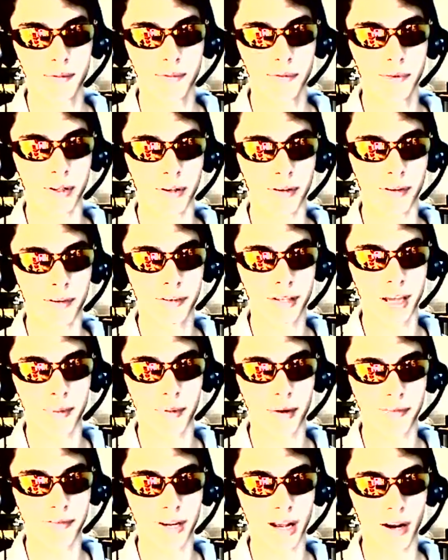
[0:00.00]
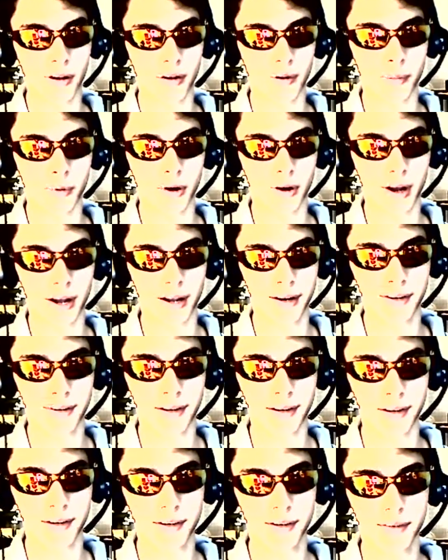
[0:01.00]
Does this game have downloadable
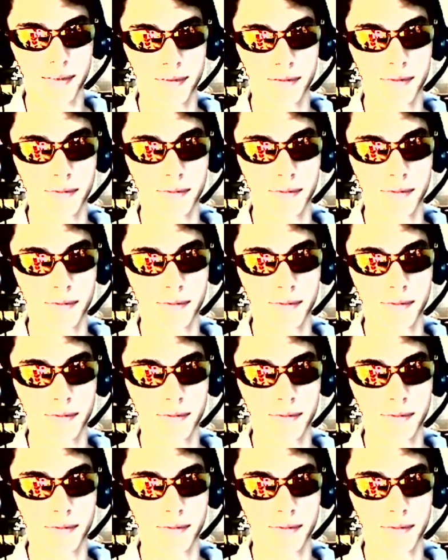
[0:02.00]
content?